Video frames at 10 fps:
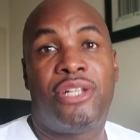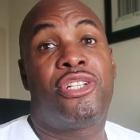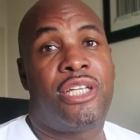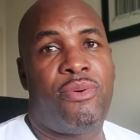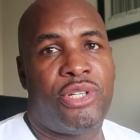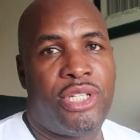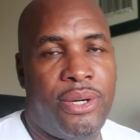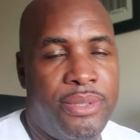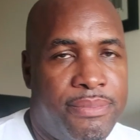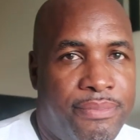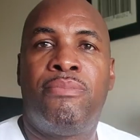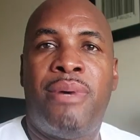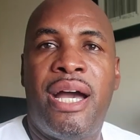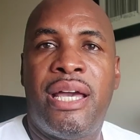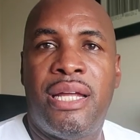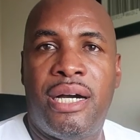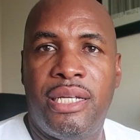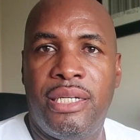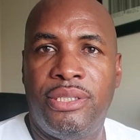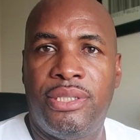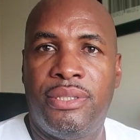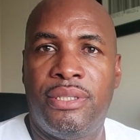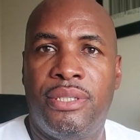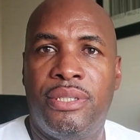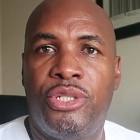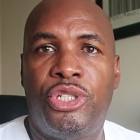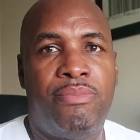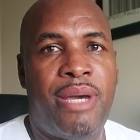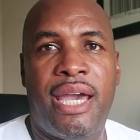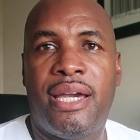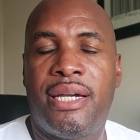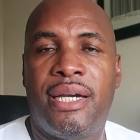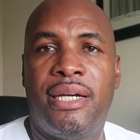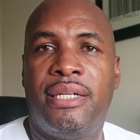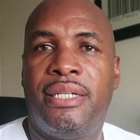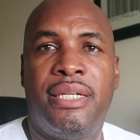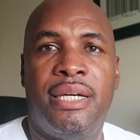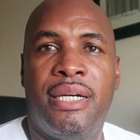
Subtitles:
on a serious note, to my knowledge, Jamaica